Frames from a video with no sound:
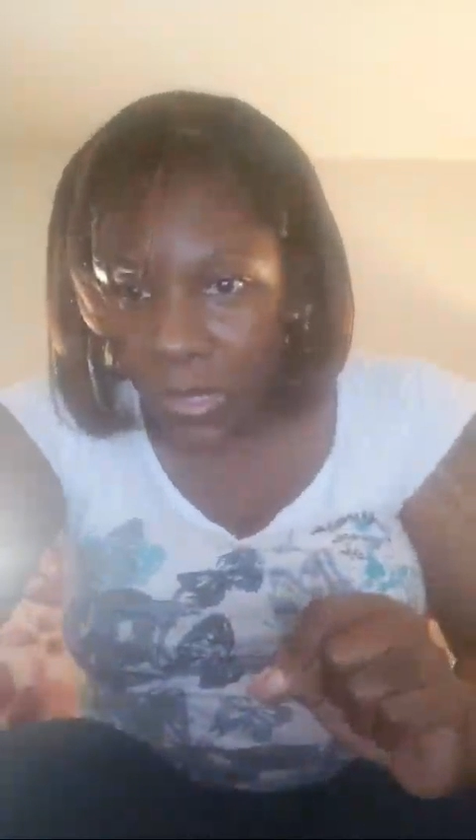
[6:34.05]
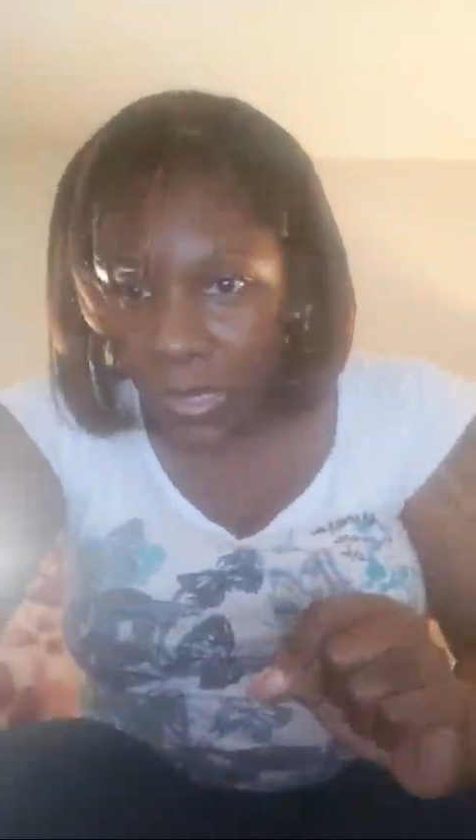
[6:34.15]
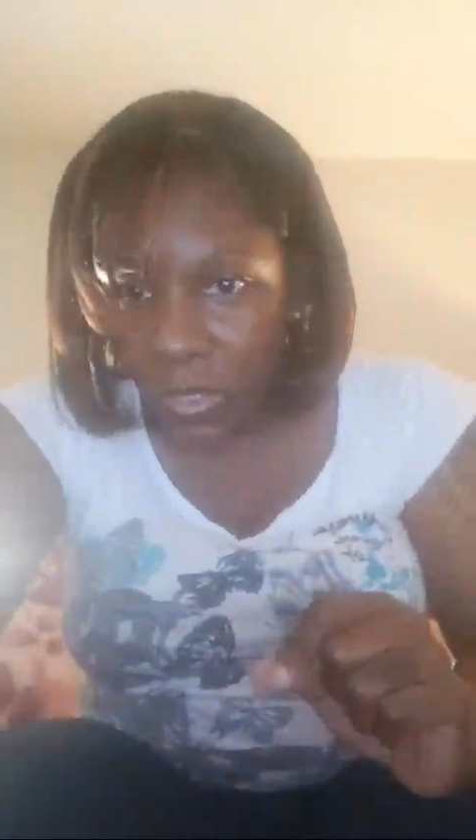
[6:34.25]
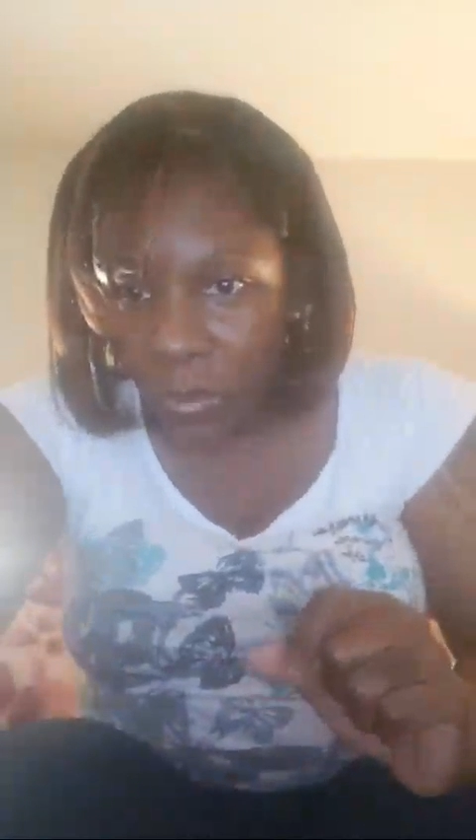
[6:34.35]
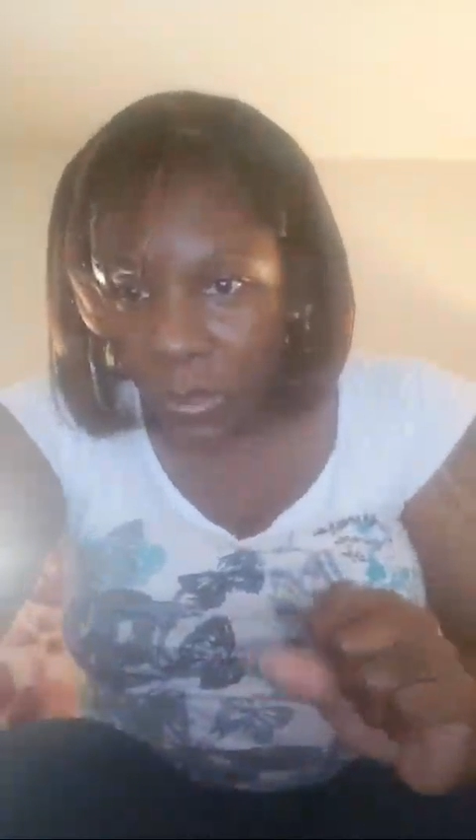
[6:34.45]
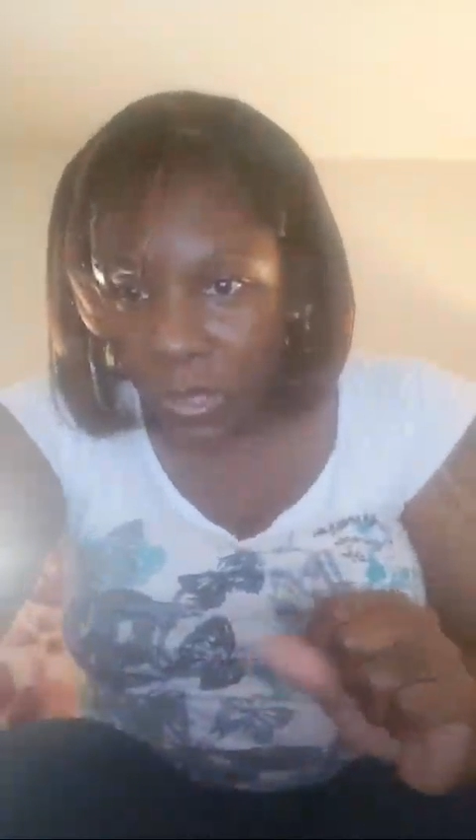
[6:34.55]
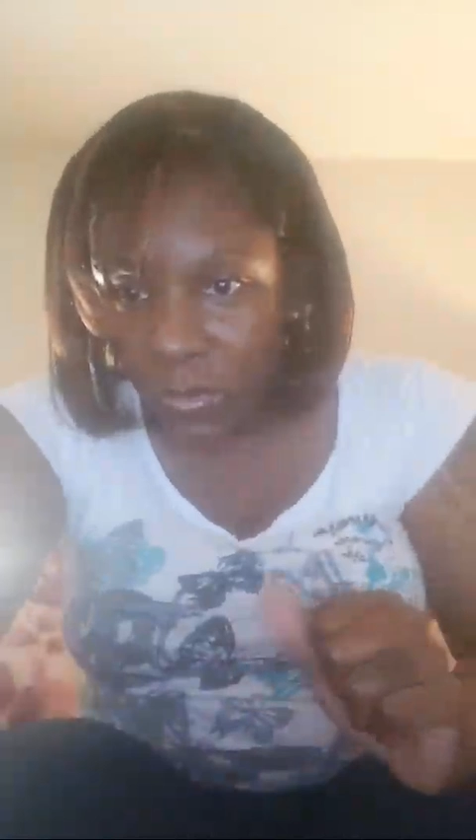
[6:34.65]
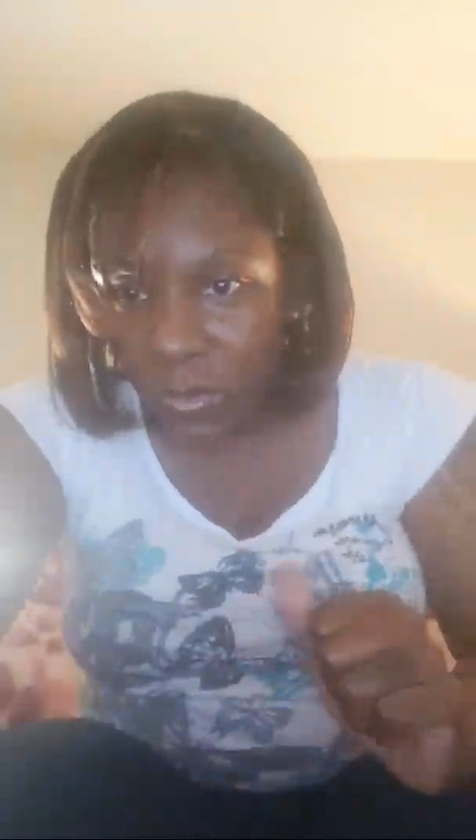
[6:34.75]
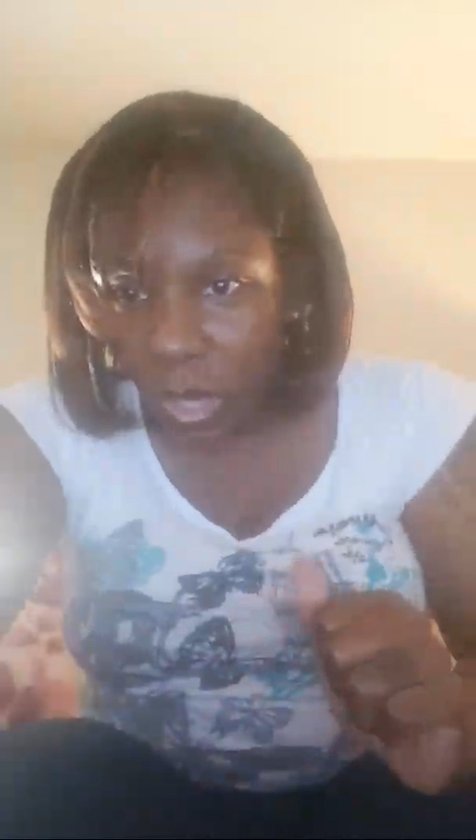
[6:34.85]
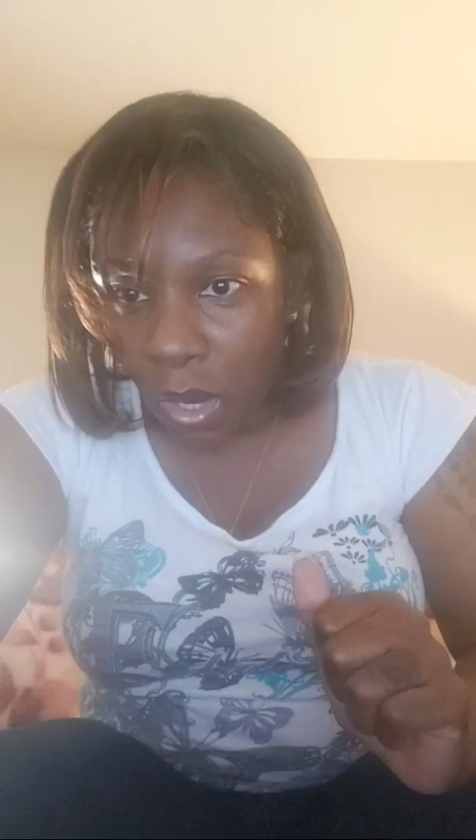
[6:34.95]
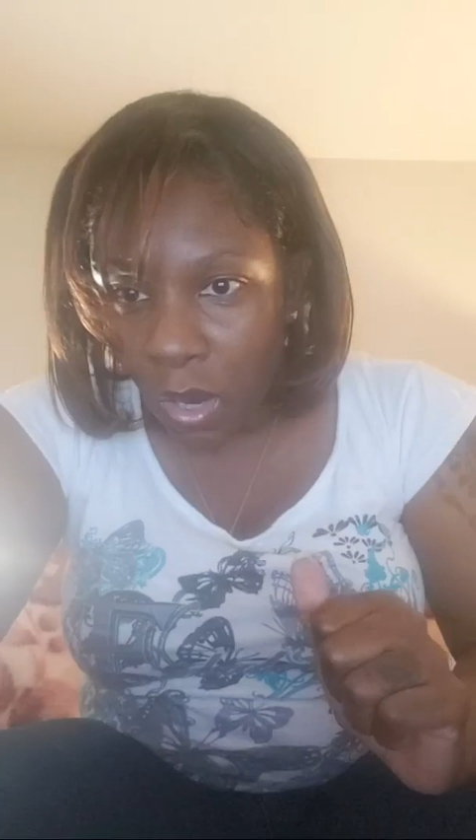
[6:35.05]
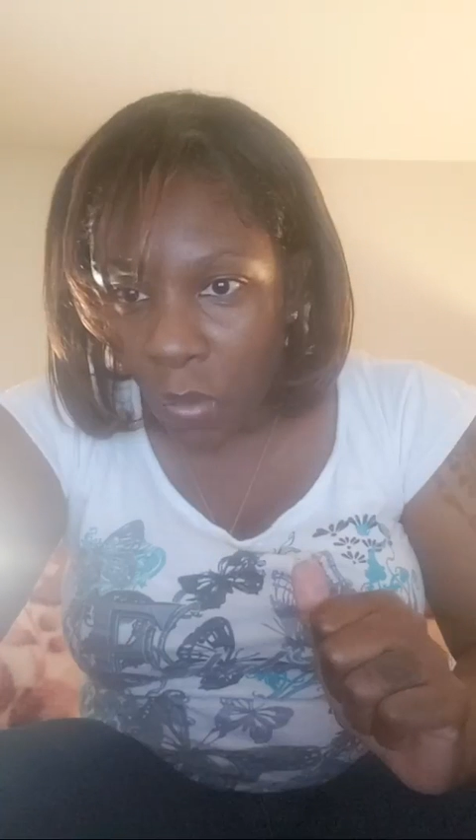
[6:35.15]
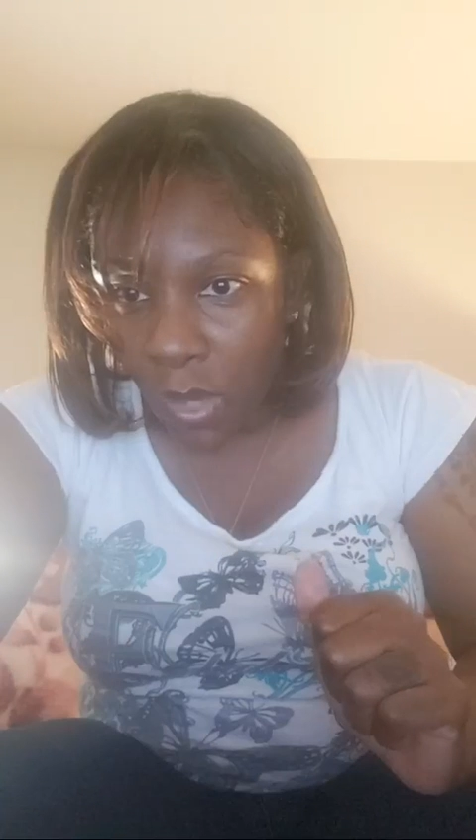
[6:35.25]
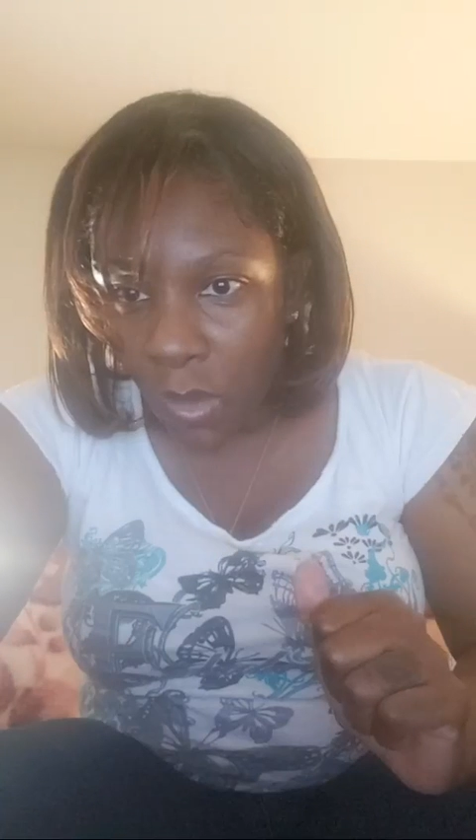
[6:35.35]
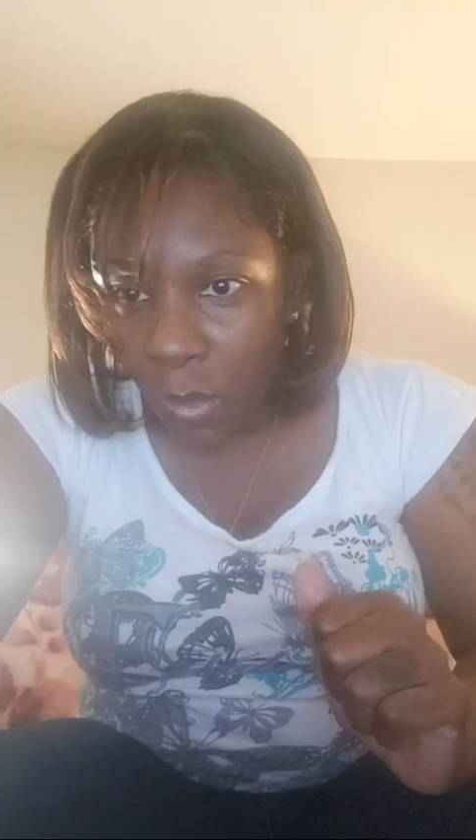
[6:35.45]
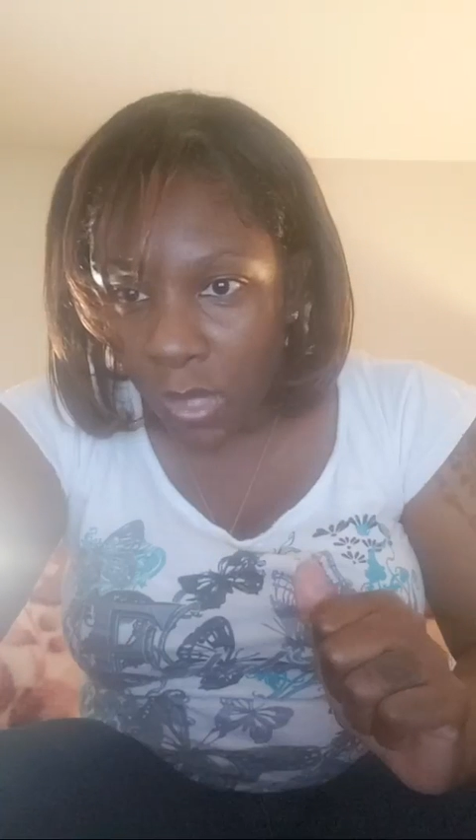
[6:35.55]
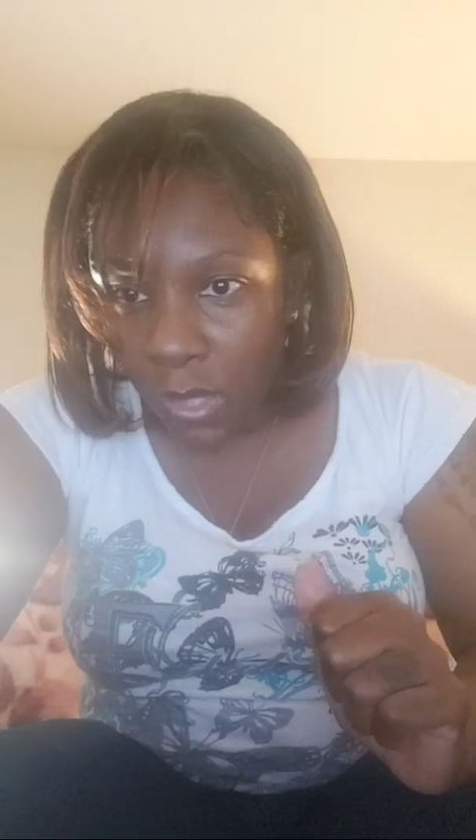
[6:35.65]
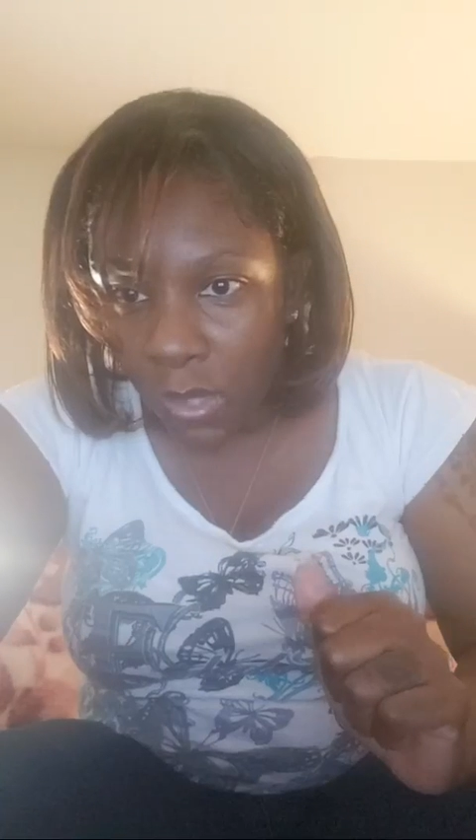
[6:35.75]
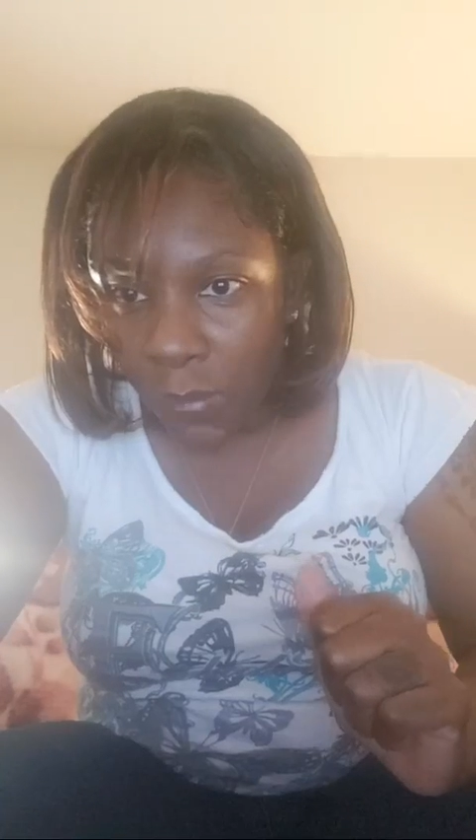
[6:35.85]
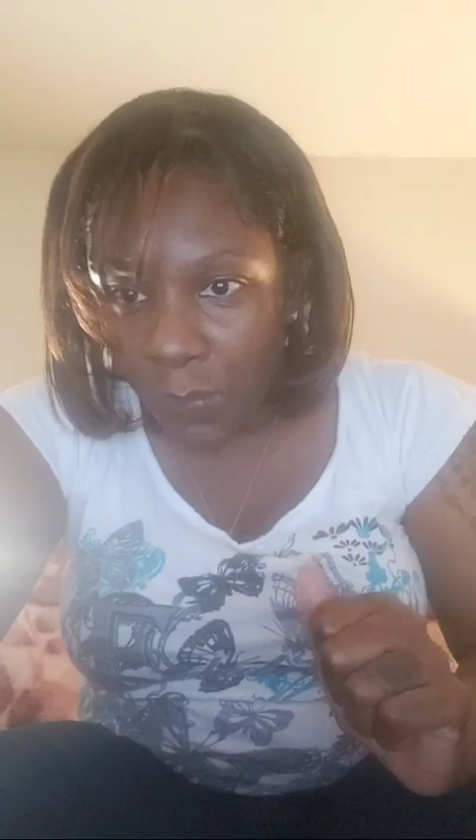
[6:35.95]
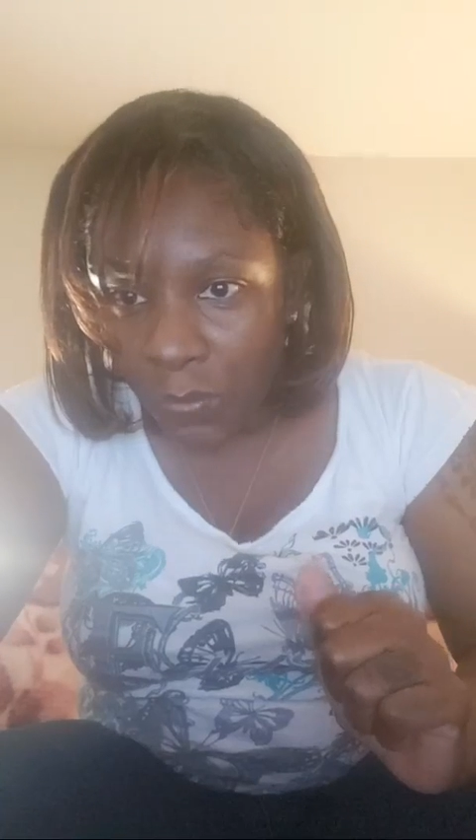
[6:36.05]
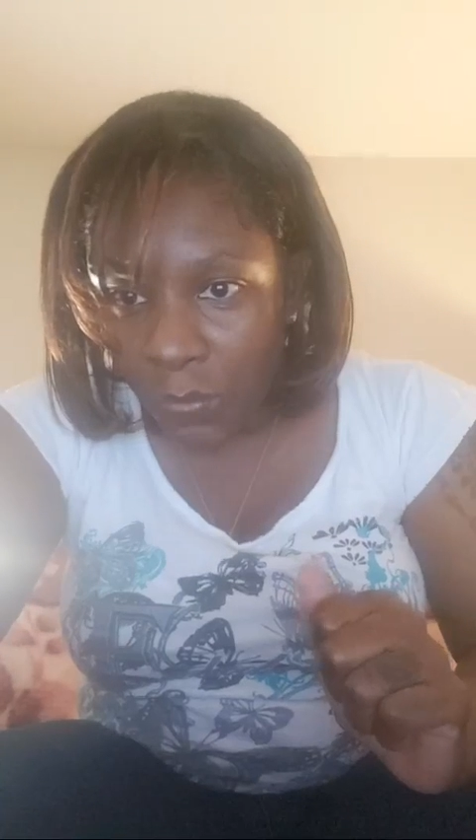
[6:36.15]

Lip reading: that's been installed where we're